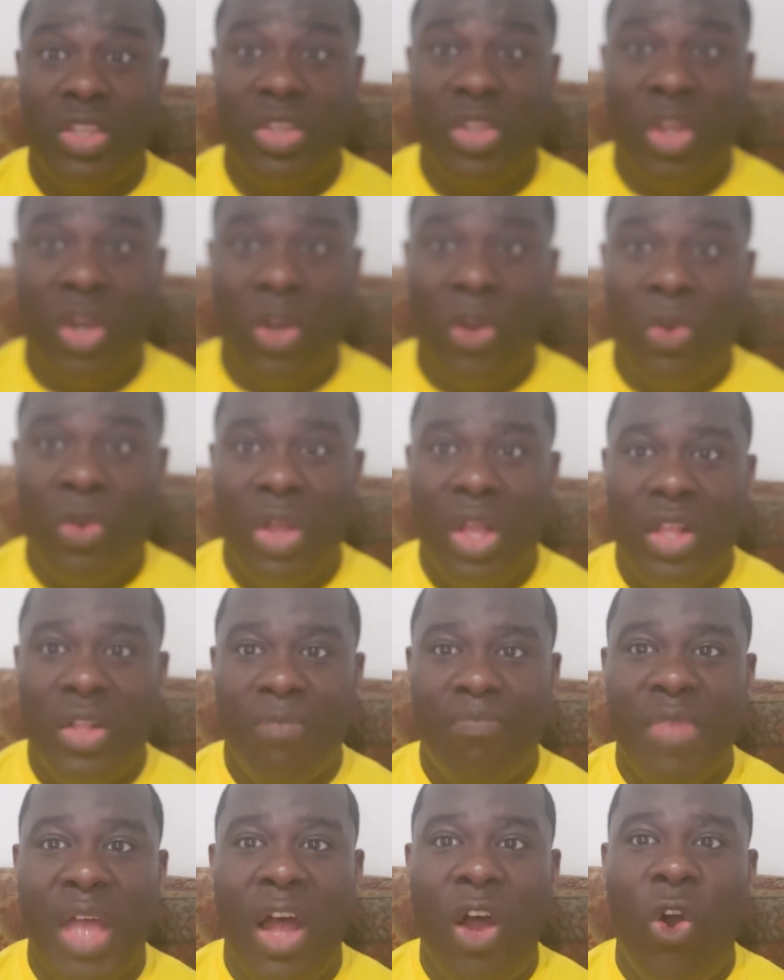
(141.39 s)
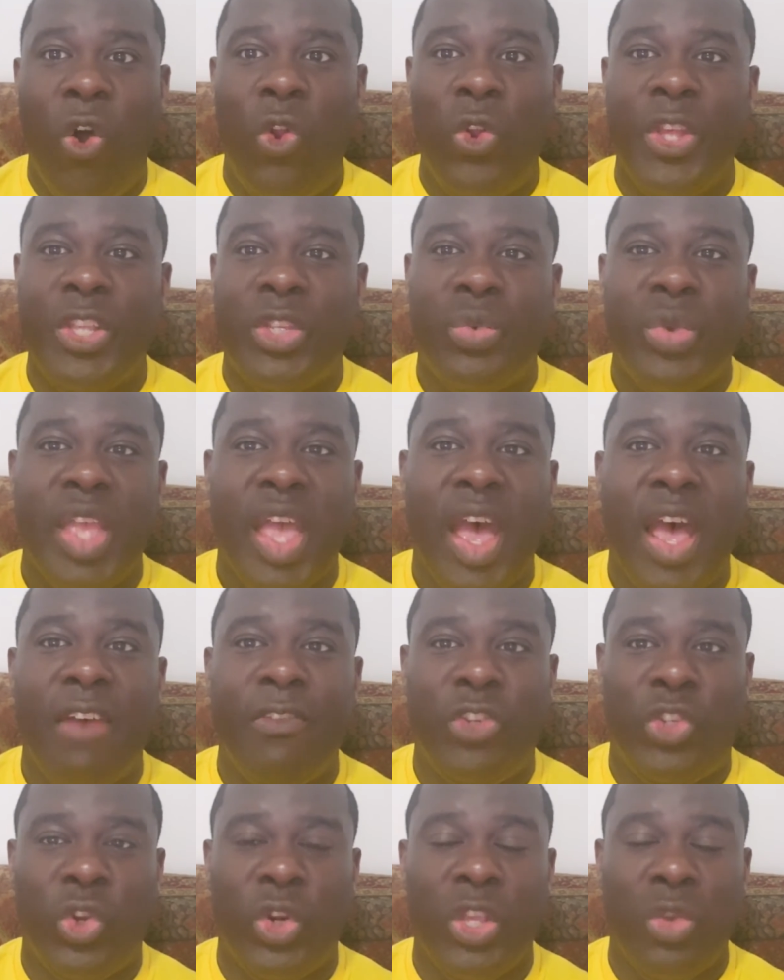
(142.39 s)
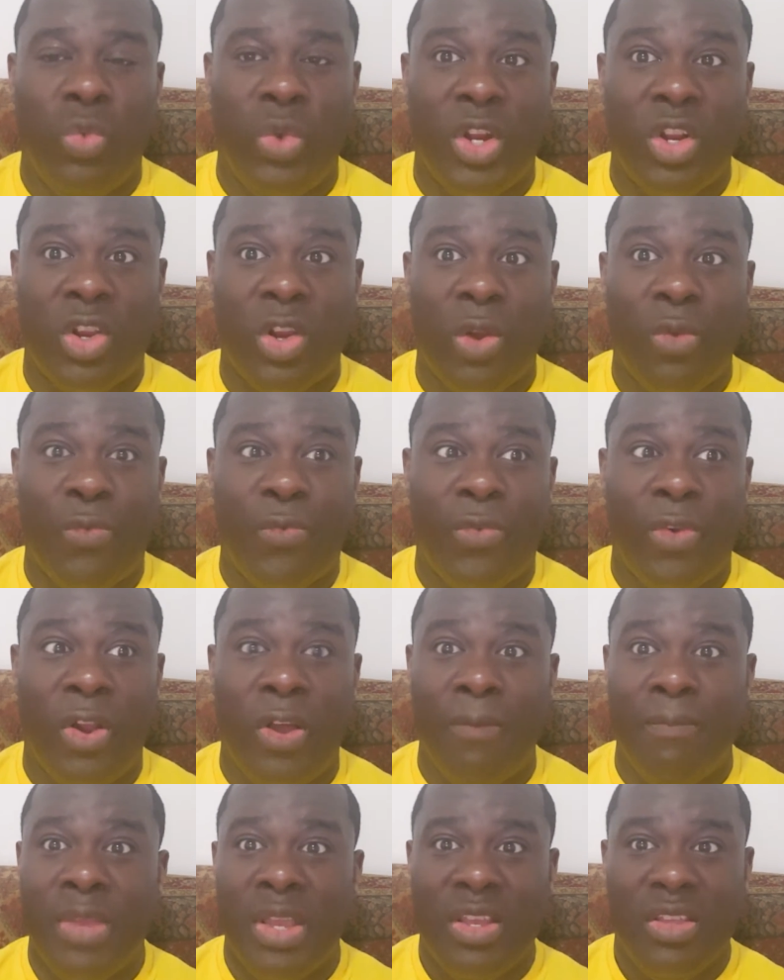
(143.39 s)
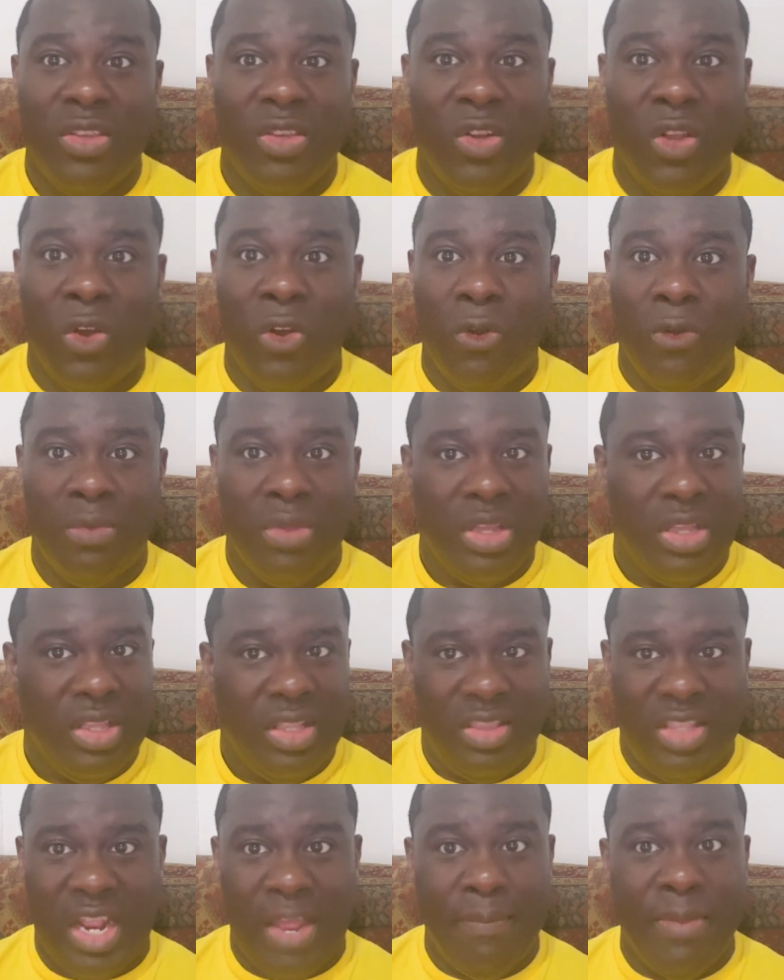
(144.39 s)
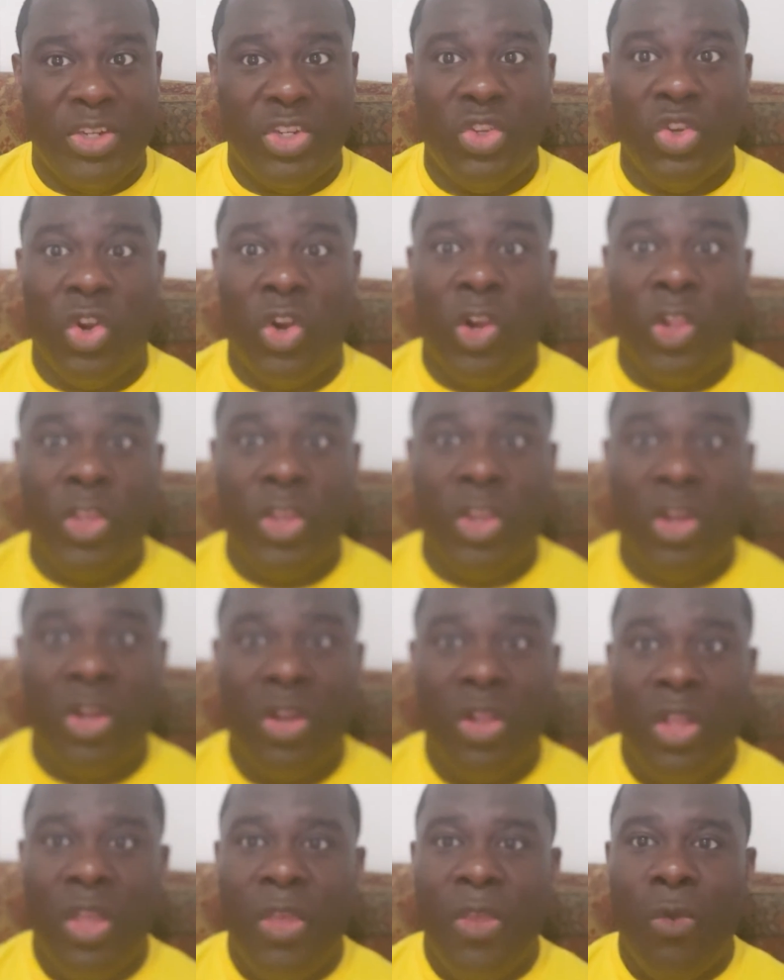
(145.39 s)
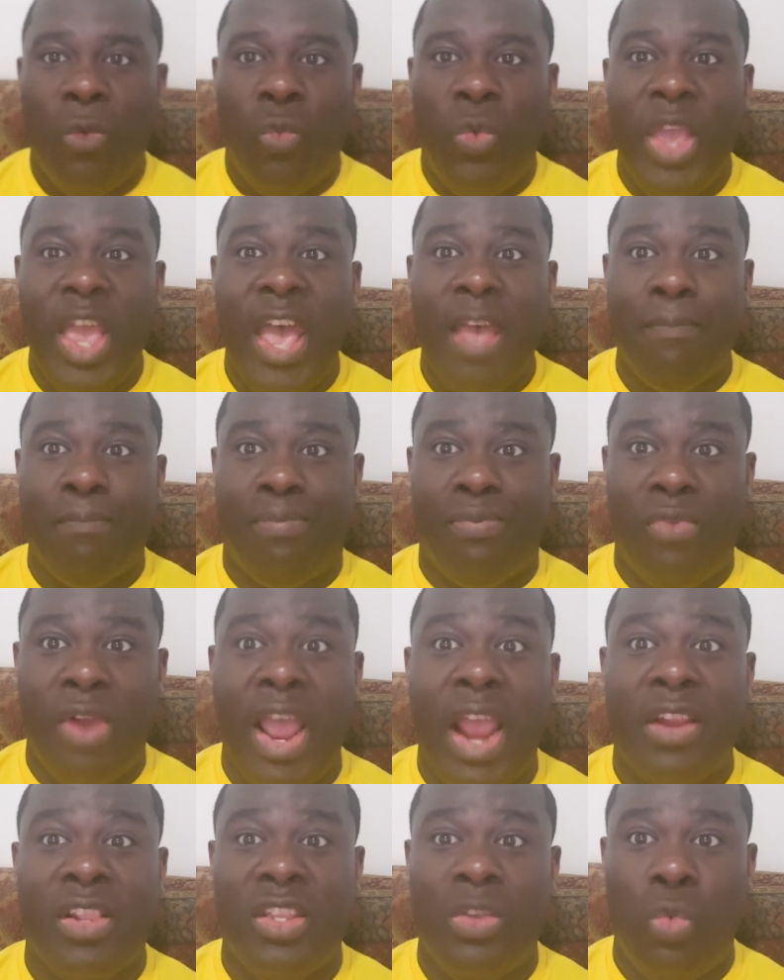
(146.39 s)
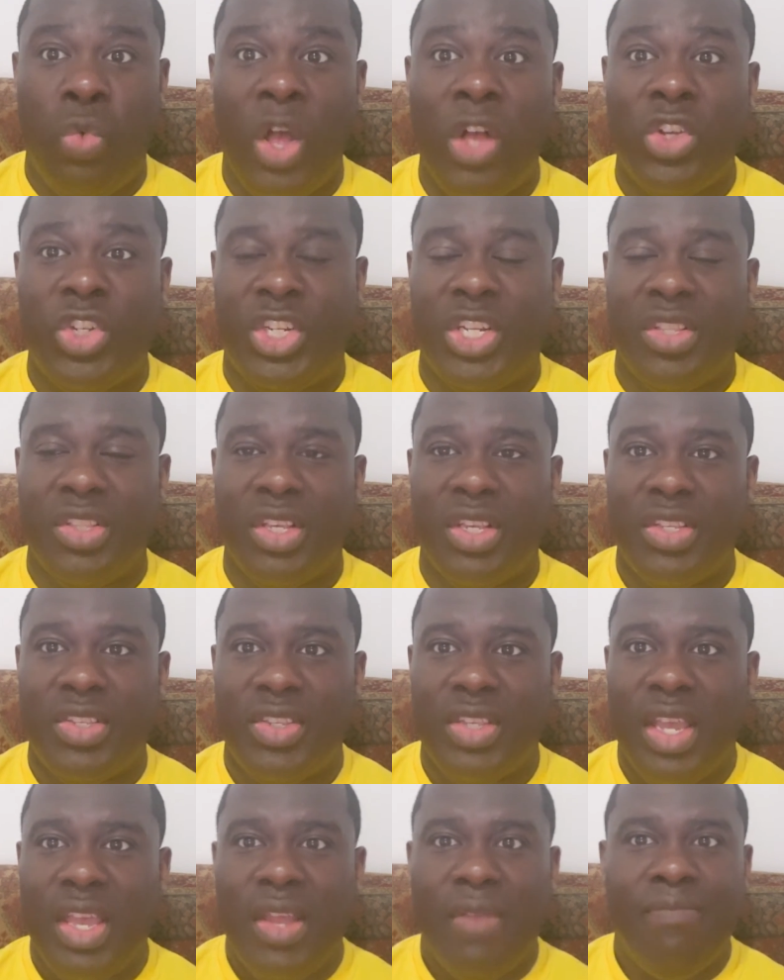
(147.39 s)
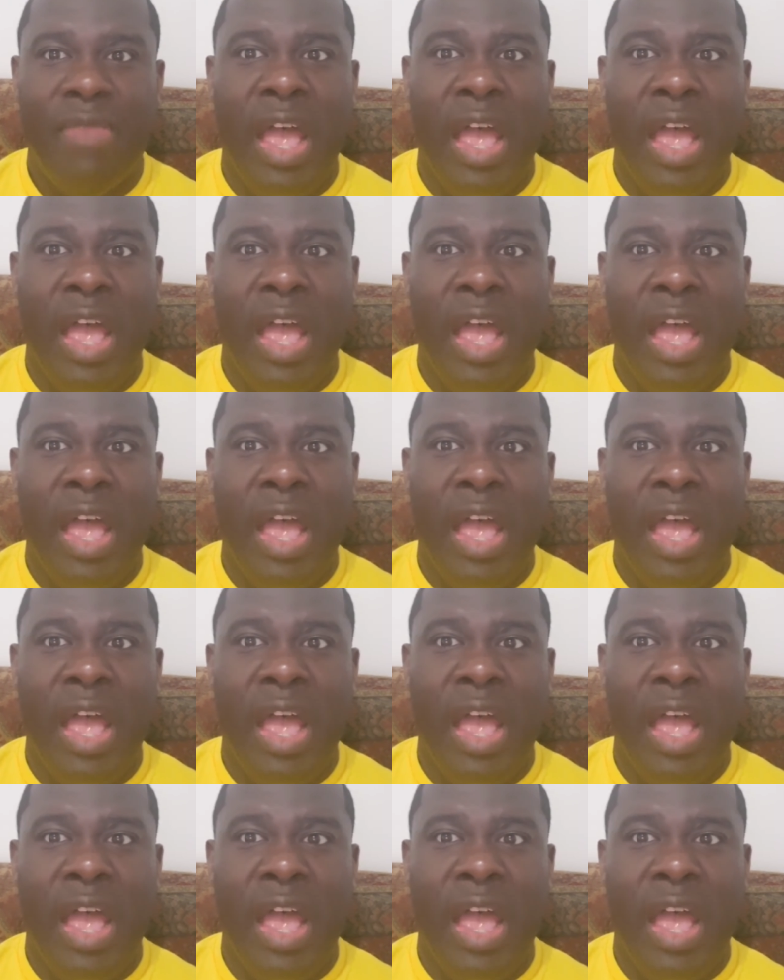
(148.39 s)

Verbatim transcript: You know, not only do we have Jodie Whittaker from, you know, that I mentioned earlier, we had Bradley Walsh in this.